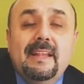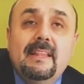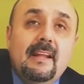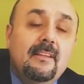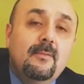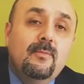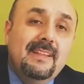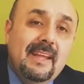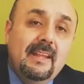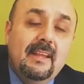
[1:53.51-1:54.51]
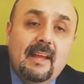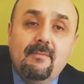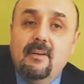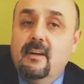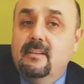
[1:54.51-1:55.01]
And none of them lately
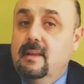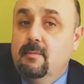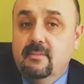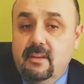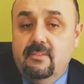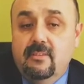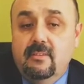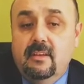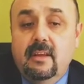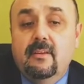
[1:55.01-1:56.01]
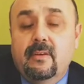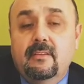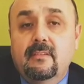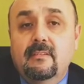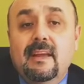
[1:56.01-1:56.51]
have gotten double digit
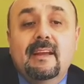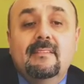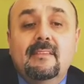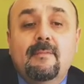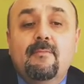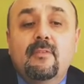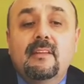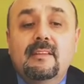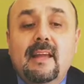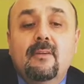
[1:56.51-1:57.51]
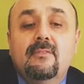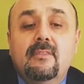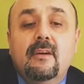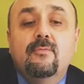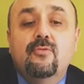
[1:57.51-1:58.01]
increases except for the
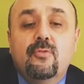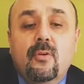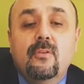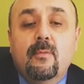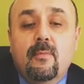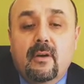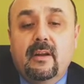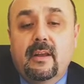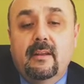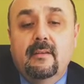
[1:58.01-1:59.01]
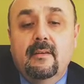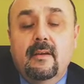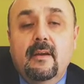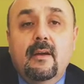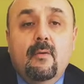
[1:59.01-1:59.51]
downtown Toronto market,
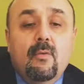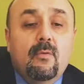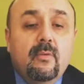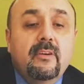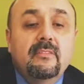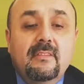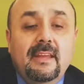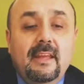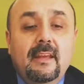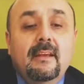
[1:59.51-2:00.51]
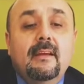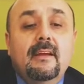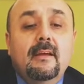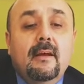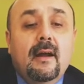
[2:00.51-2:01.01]
where we're seeing
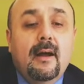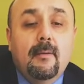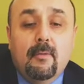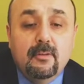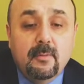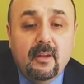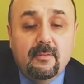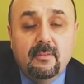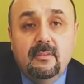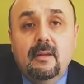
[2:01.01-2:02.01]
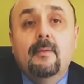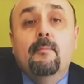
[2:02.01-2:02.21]
multiple offers,